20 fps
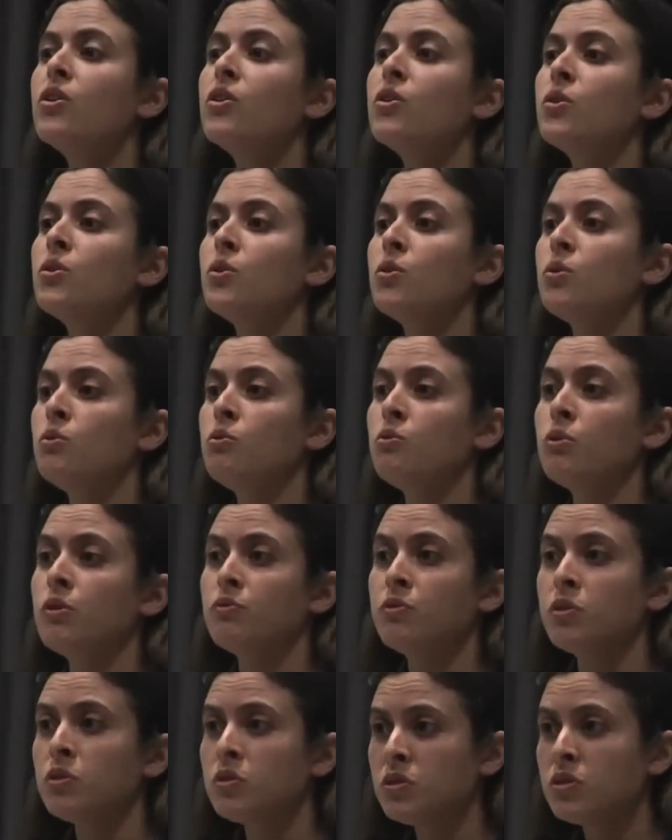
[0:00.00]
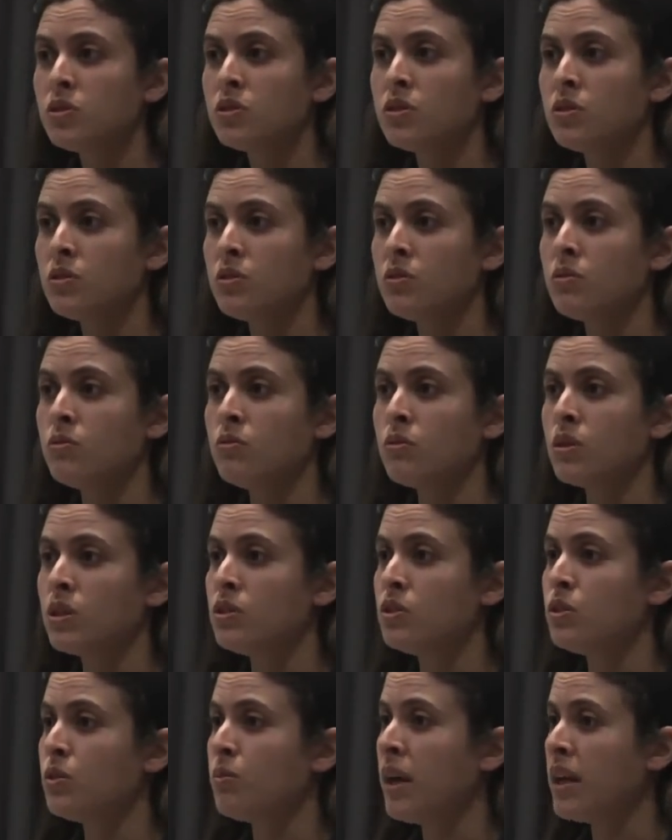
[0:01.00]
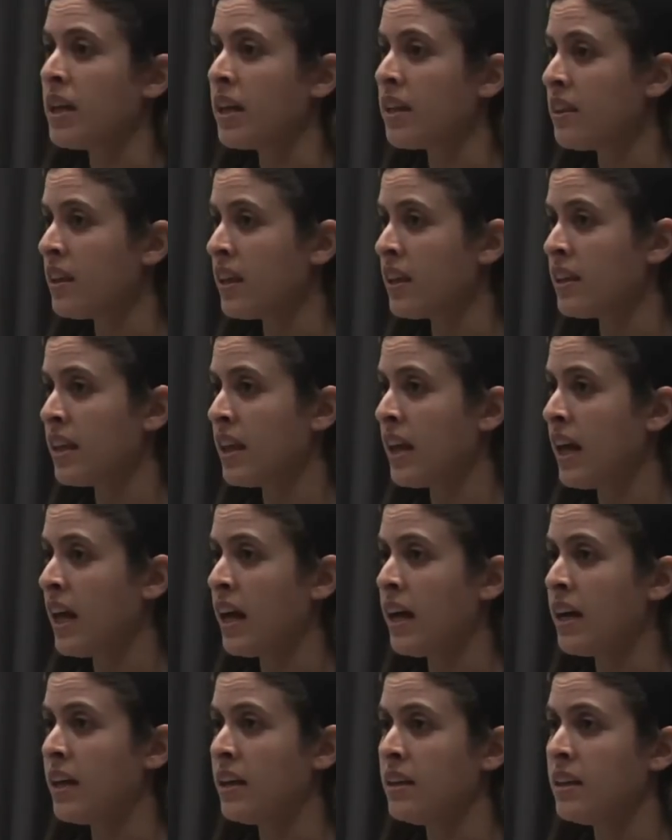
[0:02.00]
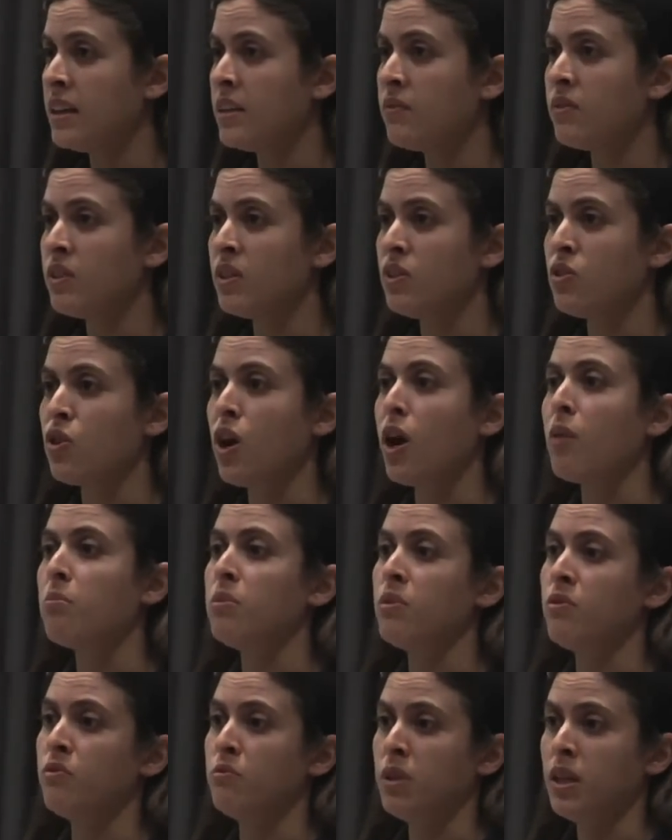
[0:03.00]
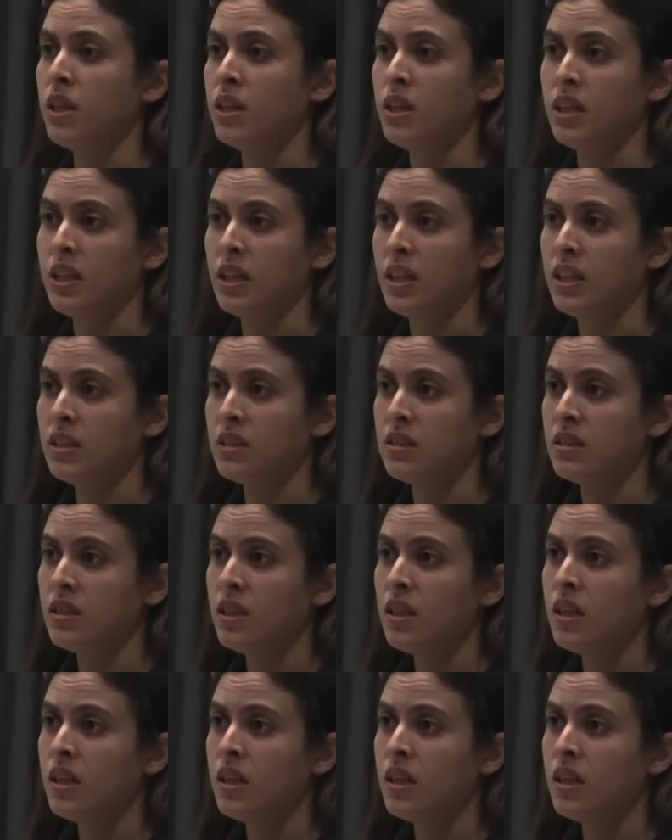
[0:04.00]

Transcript: who refused to consume anything that had even a drop of blood in it.